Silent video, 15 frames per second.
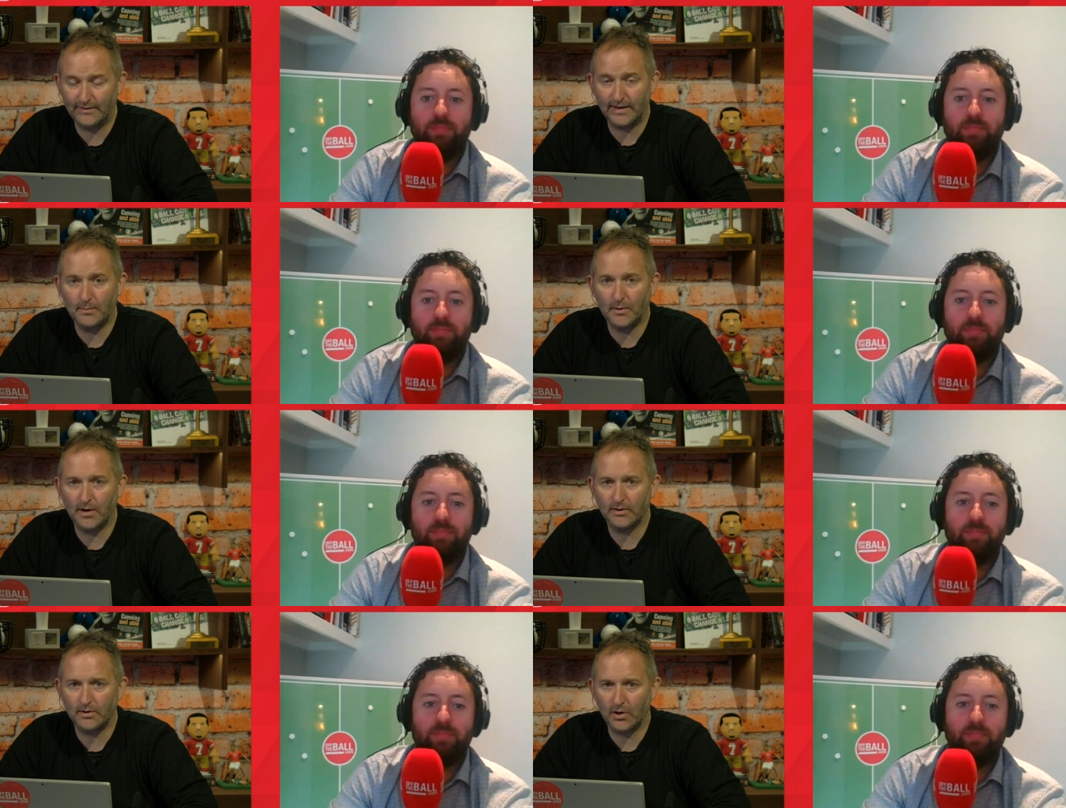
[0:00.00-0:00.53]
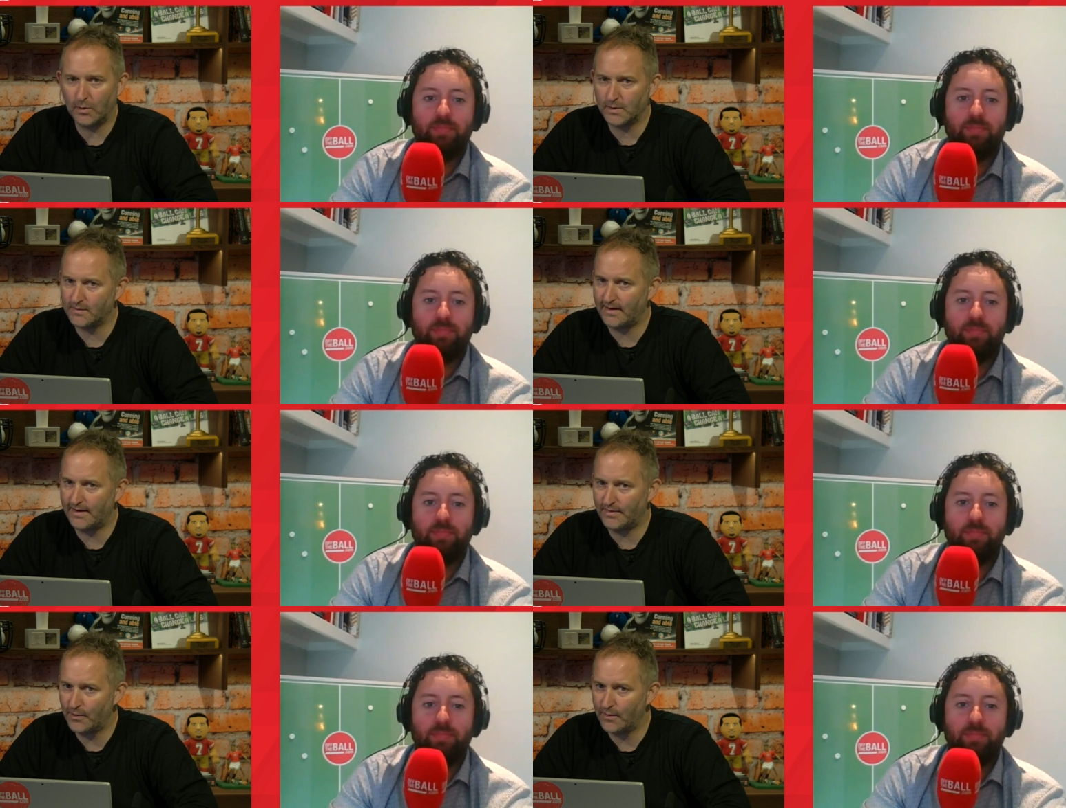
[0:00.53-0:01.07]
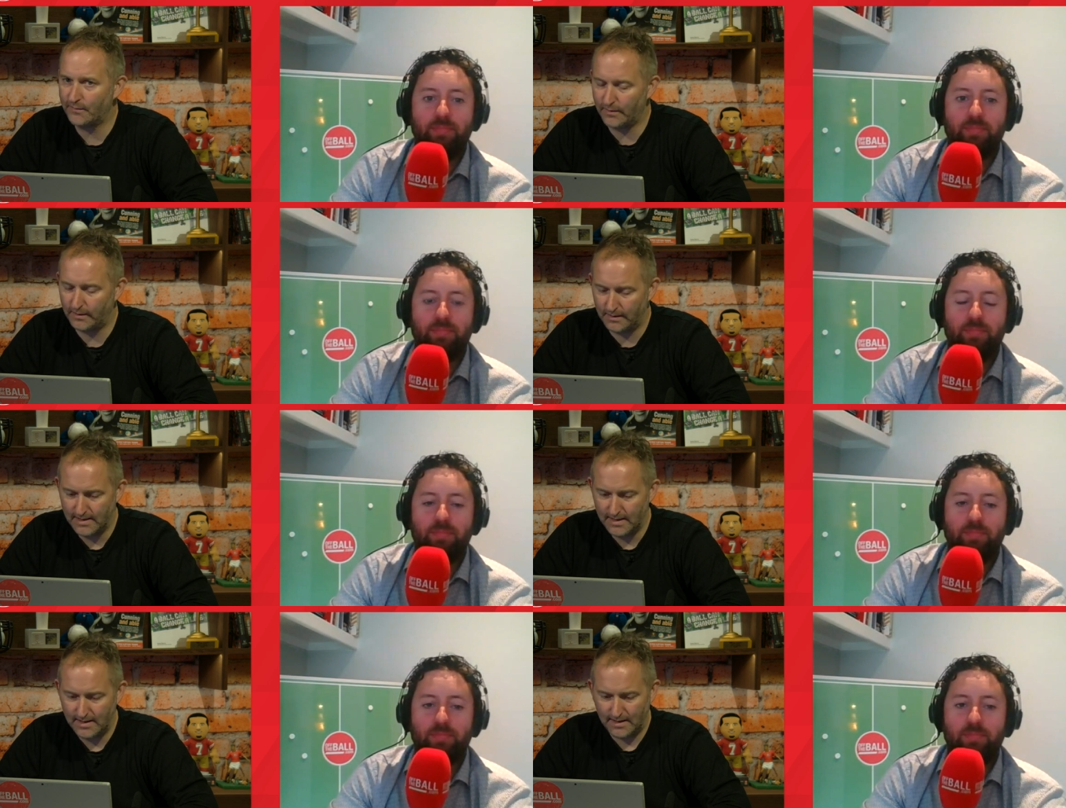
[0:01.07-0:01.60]
Speaker 1: And Vinny Perth always very
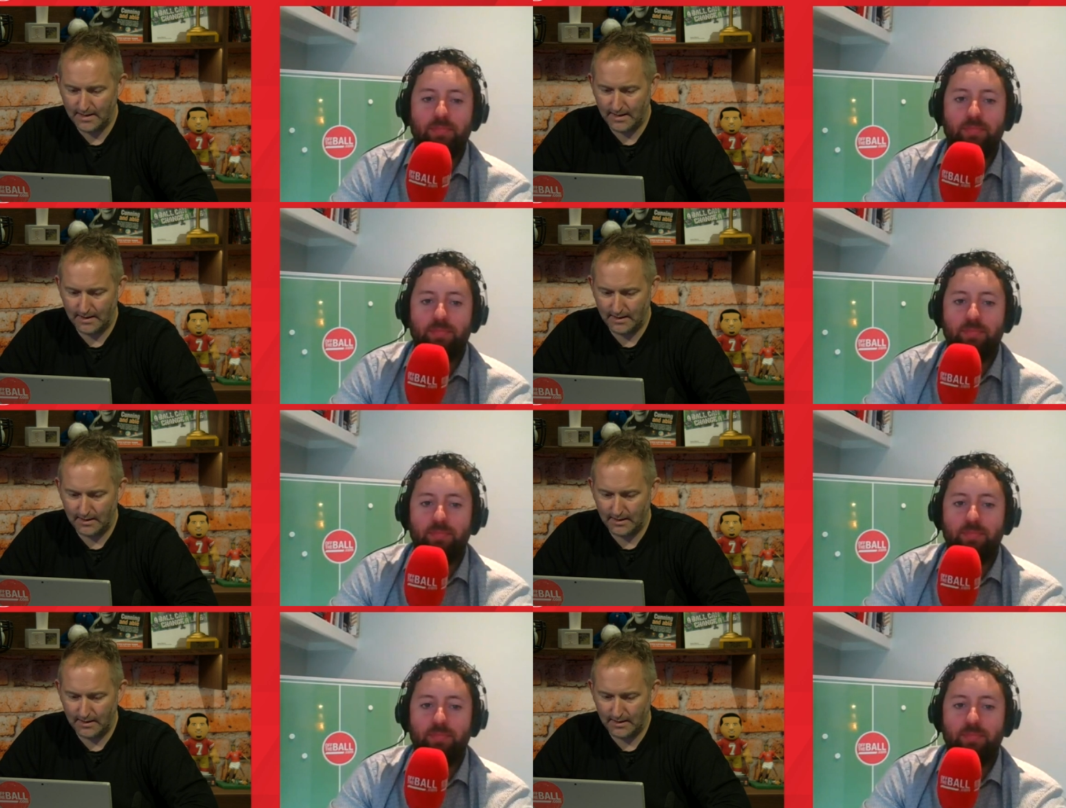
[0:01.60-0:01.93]
thoughtful, uh,